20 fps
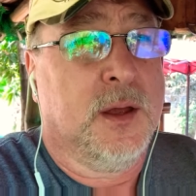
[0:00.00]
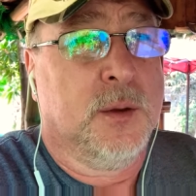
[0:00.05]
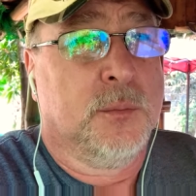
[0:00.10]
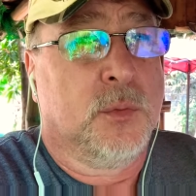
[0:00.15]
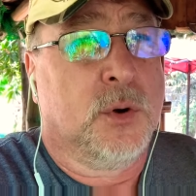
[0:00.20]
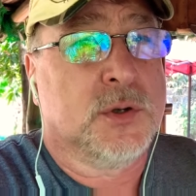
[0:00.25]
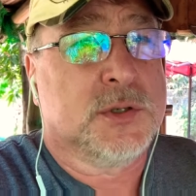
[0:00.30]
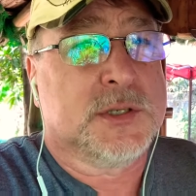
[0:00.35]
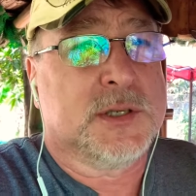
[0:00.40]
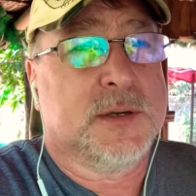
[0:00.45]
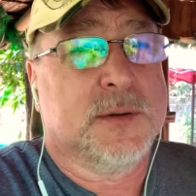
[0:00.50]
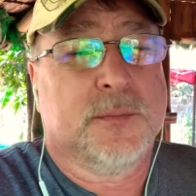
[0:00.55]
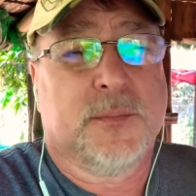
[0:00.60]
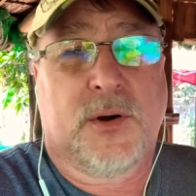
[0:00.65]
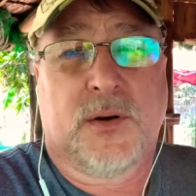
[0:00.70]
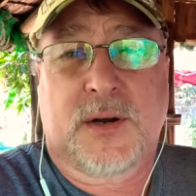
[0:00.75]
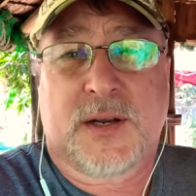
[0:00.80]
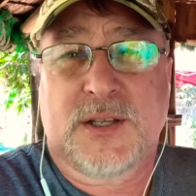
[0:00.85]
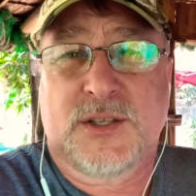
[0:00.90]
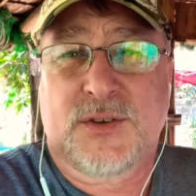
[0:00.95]
most of the
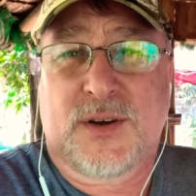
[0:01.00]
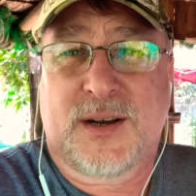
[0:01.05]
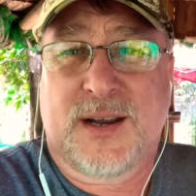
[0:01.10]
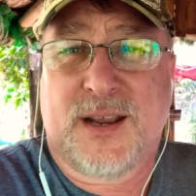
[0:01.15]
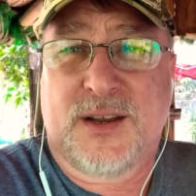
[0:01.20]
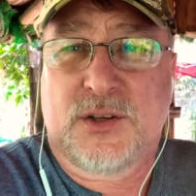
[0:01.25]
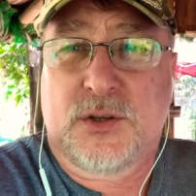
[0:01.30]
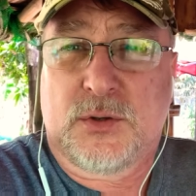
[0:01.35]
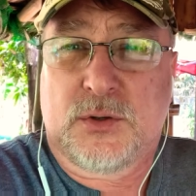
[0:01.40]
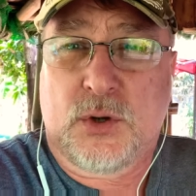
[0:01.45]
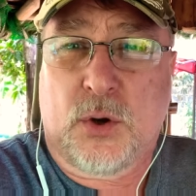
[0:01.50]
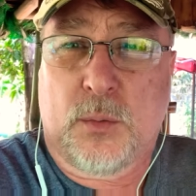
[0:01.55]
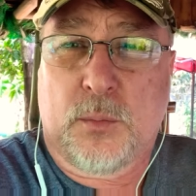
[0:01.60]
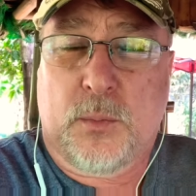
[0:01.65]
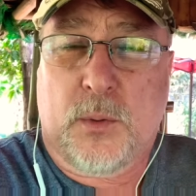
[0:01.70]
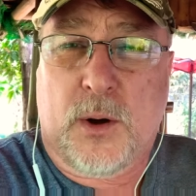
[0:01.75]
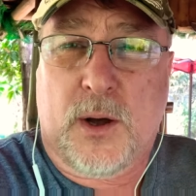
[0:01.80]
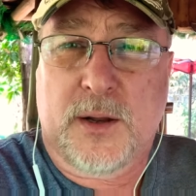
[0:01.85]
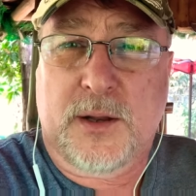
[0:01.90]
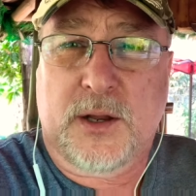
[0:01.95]
Americans around here don't
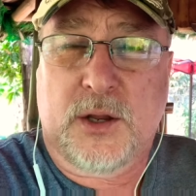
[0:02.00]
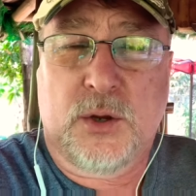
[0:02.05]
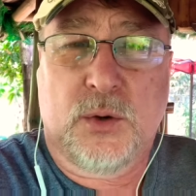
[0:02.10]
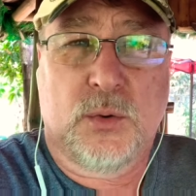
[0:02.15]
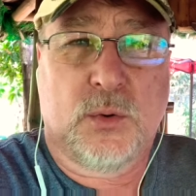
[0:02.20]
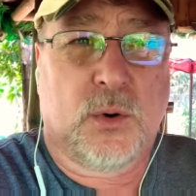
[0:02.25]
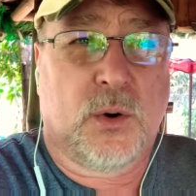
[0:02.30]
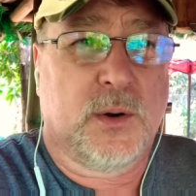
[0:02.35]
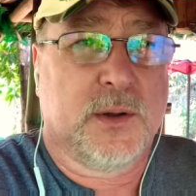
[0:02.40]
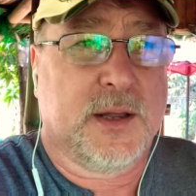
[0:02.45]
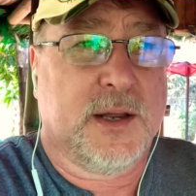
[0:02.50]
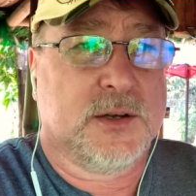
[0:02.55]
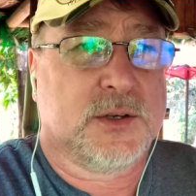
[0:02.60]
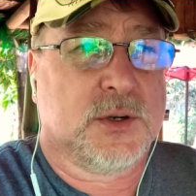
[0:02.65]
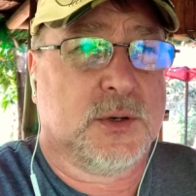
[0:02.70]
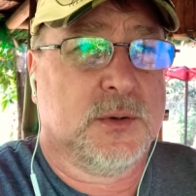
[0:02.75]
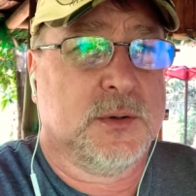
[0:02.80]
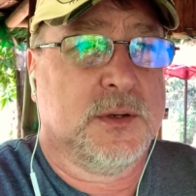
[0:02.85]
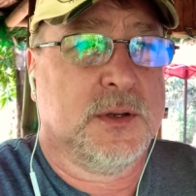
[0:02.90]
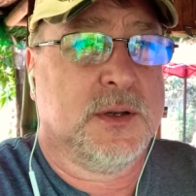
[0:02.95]
bother you, or they
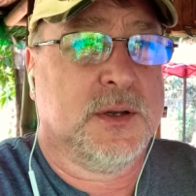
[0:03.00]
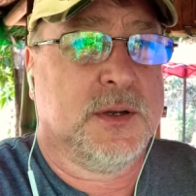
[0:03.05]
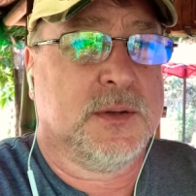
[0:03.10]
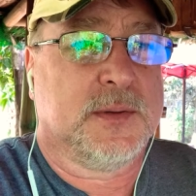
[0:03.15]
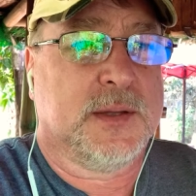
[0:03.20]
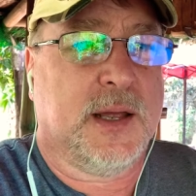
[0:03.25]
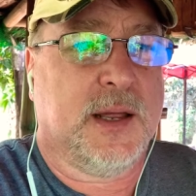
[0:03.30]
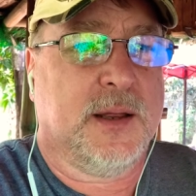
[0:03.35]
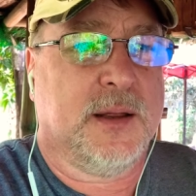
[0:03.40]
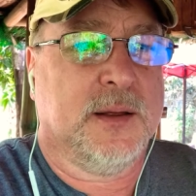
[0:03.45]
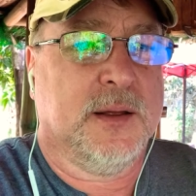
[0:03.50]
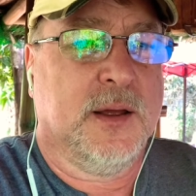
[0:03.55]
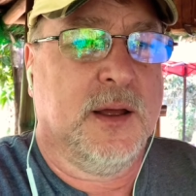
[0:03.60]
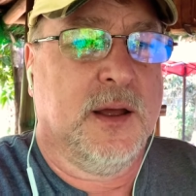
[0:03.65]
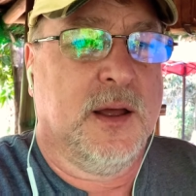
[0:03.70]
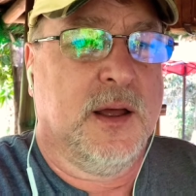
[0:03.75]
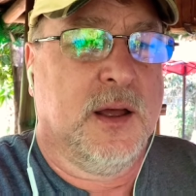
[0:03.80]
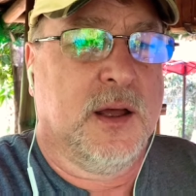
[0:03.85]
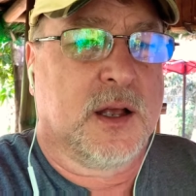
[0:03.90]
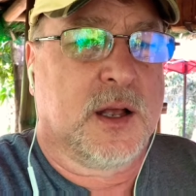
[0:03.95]
don't. They
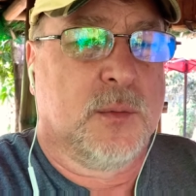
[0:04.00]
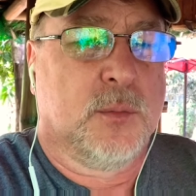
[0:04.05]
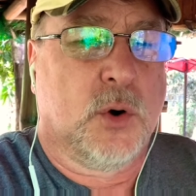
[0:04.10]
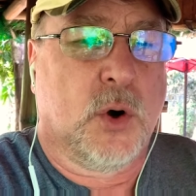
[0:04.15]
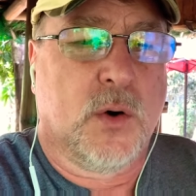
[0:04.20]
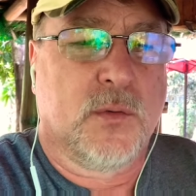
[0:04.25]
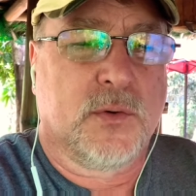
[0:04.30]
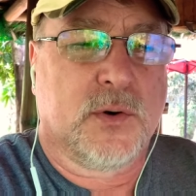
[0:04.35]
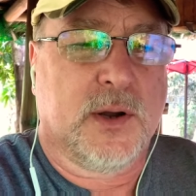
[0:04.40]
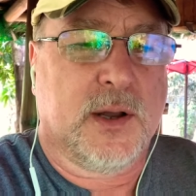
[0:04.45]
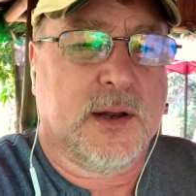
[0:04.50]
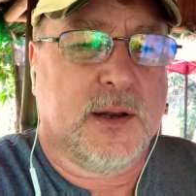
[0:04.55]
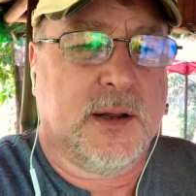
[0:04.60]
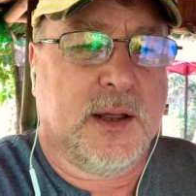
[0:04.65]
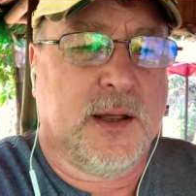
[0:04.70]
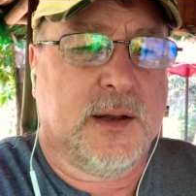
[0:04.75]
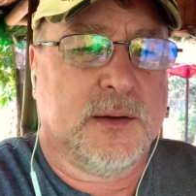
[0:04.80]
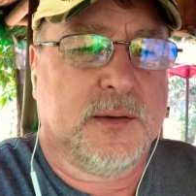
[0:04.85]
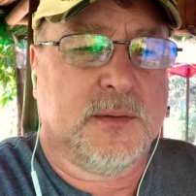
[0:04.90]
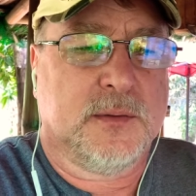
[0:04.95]
come over and
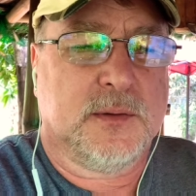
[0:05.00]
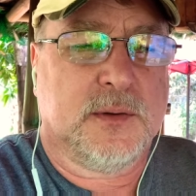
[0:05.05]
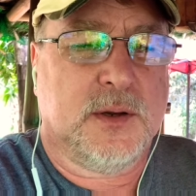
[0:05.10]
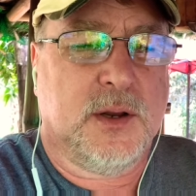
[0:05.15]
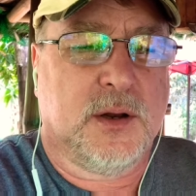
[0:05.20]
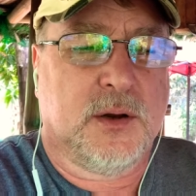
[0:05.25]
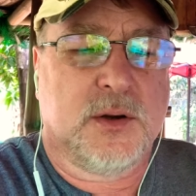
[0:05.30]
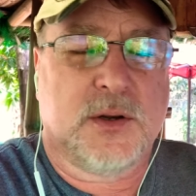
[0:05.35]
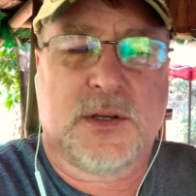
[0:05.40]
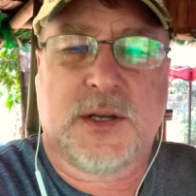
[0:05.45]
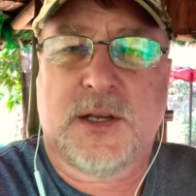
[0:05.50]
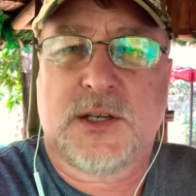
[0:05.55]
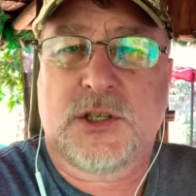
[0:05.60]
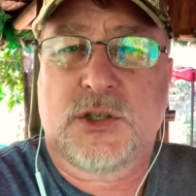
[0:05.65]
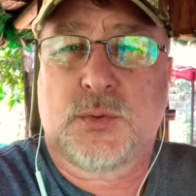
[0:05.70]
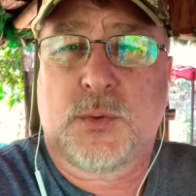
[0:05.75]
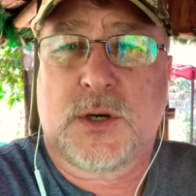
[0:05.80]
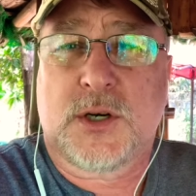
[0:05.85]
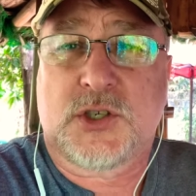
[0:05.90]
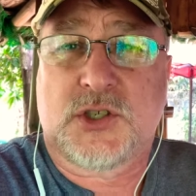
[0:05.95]
and you know they
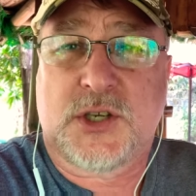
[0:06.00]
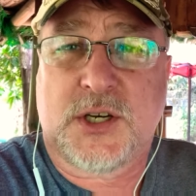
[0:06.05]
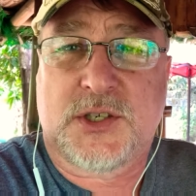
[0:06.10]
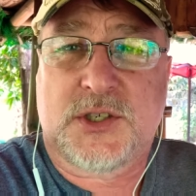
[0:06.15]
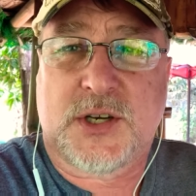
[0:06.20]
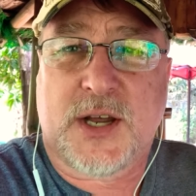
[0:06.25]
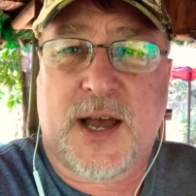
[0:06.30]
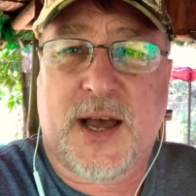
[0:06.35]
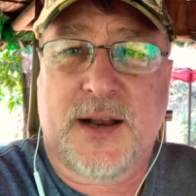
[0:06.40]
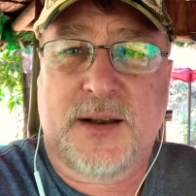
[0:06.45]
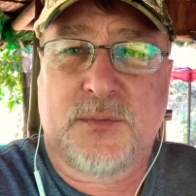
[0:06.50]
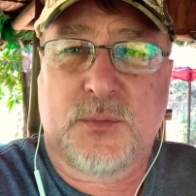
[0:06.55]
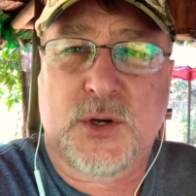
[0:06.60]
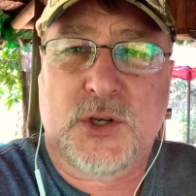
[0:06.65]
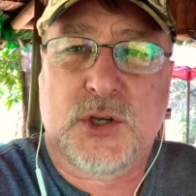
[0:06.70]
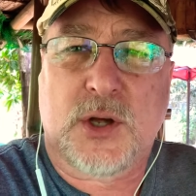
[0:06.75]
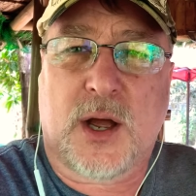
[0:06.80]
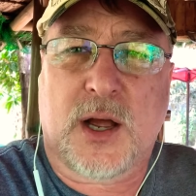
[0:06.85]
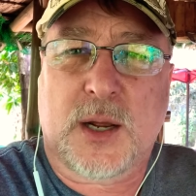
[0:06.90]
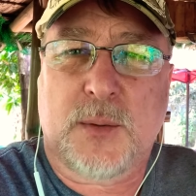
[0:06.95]
just want to chit chat, and we
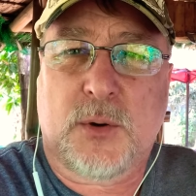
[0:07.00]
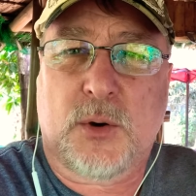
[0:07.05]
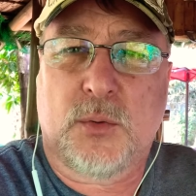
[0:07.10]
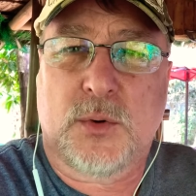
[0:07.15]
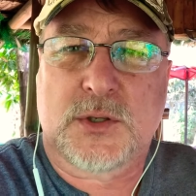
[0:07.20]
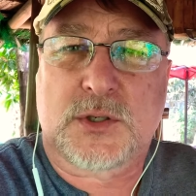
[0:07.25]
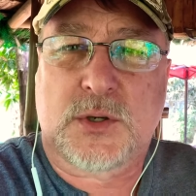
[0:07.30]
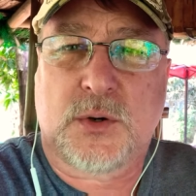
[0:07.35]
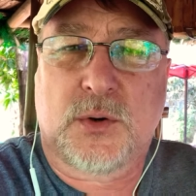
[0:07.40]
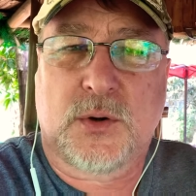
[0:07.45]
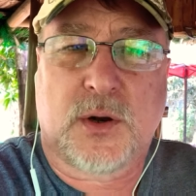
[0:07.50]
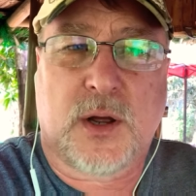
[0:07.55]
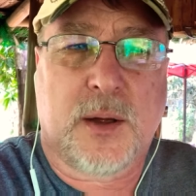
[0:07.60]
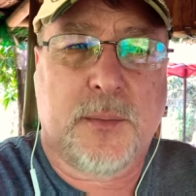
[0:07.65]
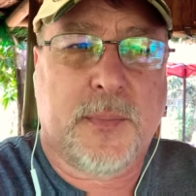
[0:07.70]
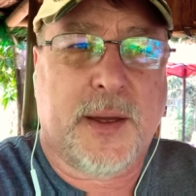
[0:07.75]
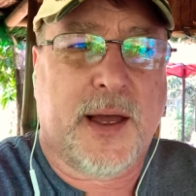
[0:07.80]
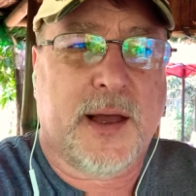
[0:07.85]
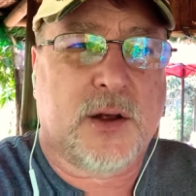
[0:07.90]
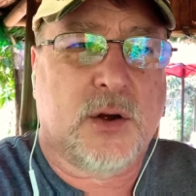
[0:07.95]
talk about what's going on back